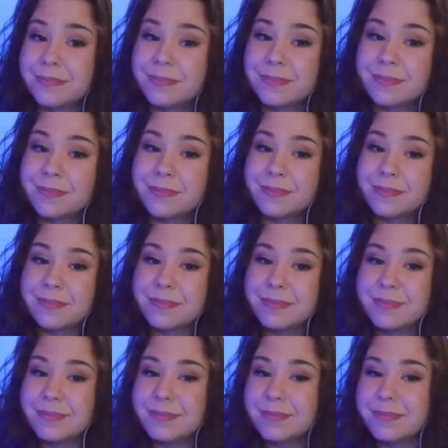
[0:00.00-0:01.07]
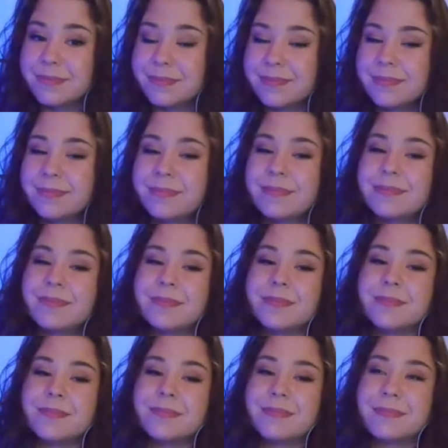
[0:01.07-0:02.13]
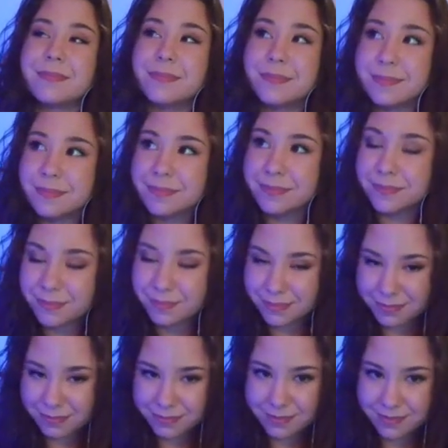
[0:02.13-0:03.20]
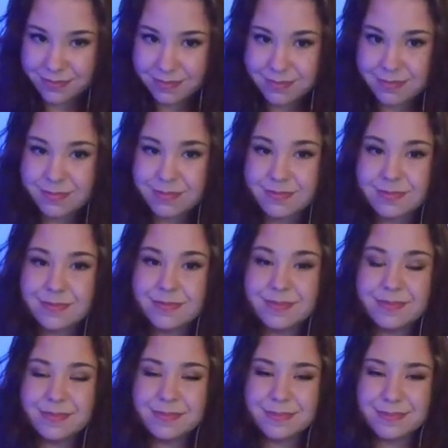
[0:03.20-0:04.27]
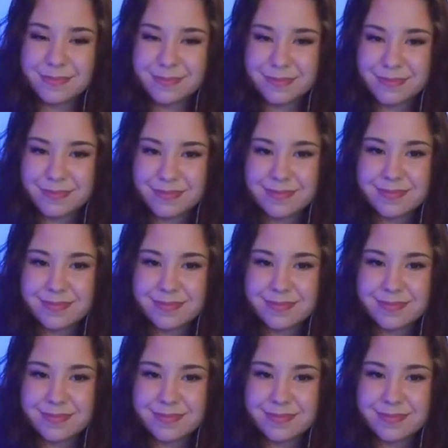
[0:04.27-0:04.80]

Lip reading: No words are spoken by the person on screen.